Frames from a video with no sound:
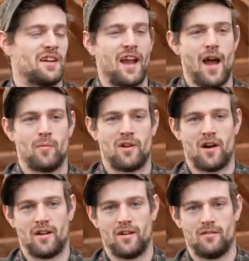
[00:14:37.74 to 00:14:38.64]
cabin
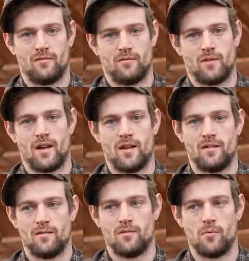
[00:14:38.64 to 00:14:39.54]
on it
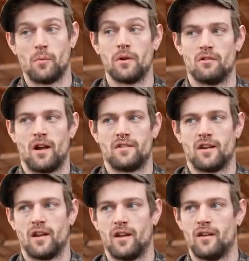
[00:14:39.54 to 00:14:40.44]
when we were
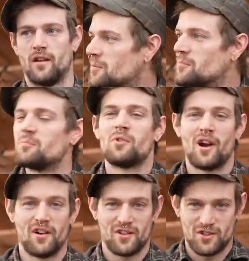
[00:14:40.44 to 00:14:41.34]
renting it.
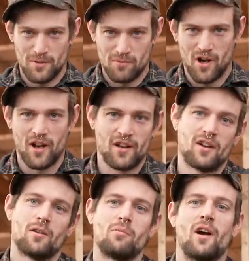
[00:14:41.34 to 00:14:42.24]
Prior to shipwrighting,
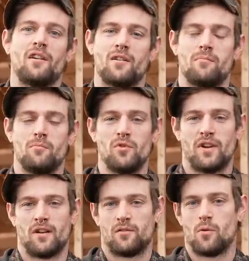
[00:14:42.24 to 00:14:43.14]
or prior to moving
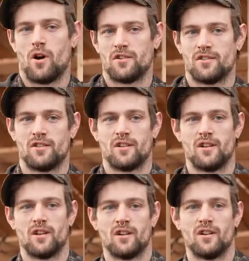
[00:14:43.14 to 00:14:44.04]
out to Washington
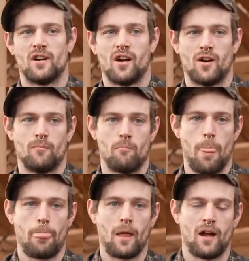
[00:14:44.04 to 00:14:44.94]
here,
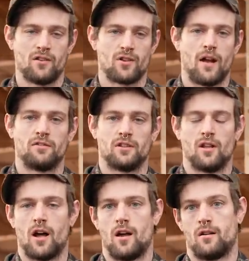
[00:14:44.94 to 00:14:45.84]
I traveled a
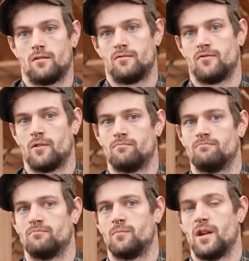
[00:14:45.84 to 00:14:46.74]
lot from
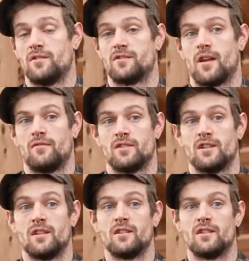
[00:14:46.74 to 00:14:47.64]
age
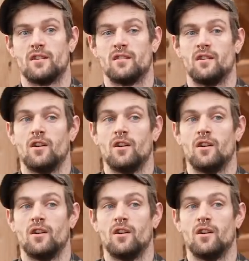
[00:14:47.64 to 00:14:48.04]
17 to